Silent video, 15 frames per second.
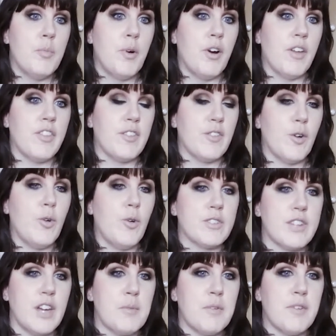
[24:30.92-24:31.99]
But I think the whole
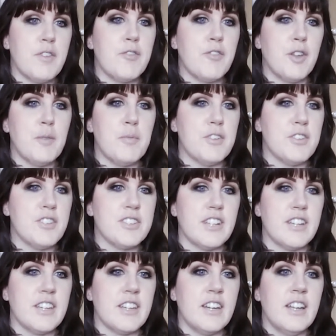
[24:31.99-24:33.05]
time in the film, you're just
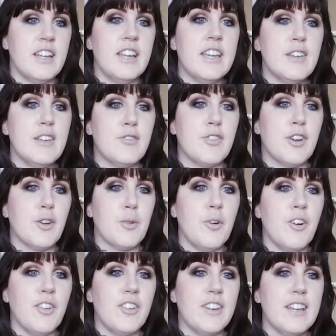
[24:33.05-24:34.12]
like, leave, go
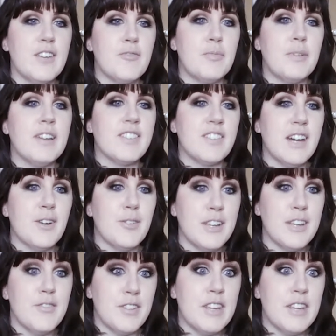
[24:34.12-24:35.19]
on, leave, please now,
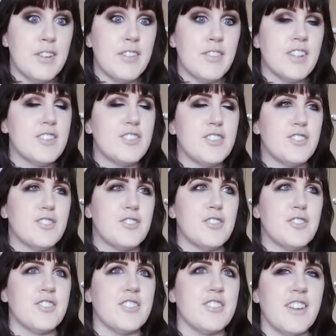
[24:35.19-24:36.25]
leave, leave, leave. And she just
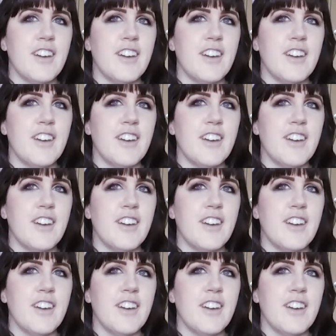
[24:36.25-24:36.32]
doesn't.